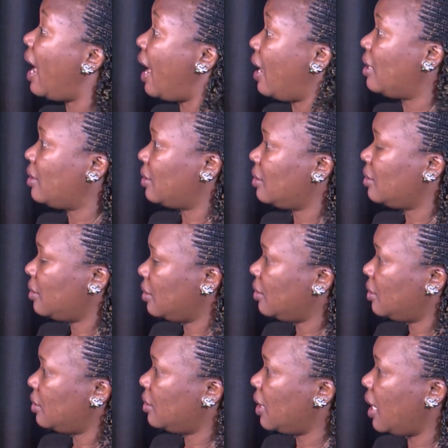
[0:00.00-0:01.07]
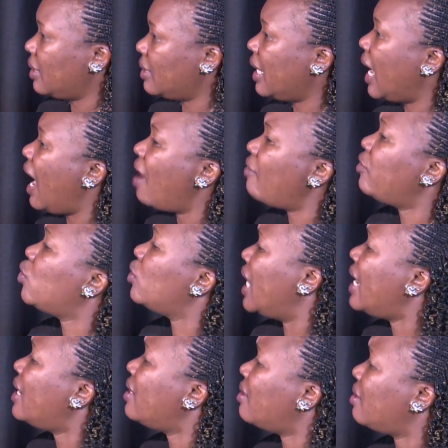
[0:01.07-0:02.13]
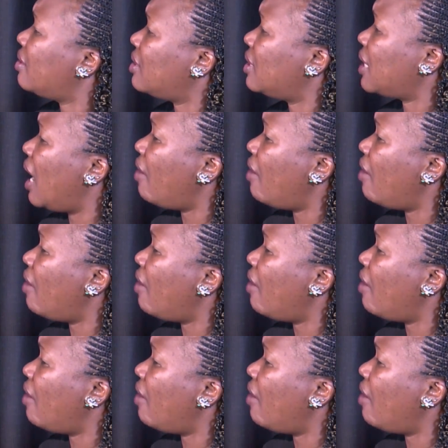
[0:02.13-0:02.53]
there. I said, I have to learn this.